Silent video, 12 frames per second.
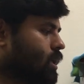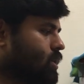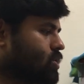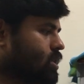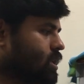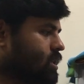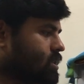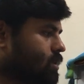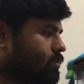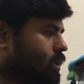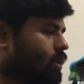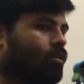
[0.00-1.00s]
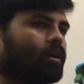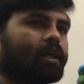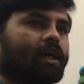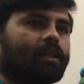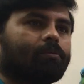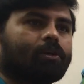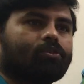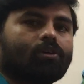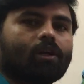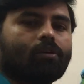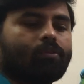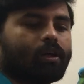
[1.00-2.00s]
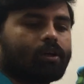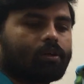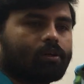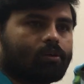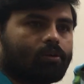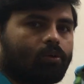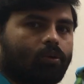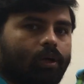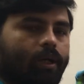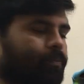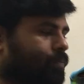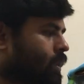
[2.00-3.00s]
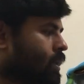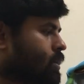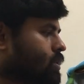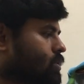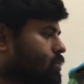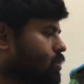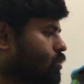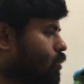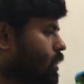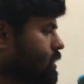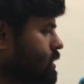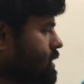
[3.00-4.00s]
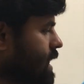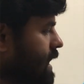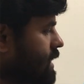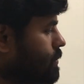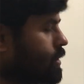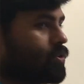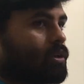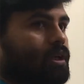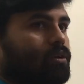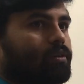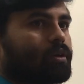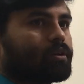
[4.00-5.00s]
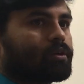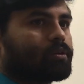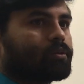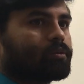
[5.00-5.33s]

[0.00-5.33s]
study something called elementary event. Okay, so what is elementary event?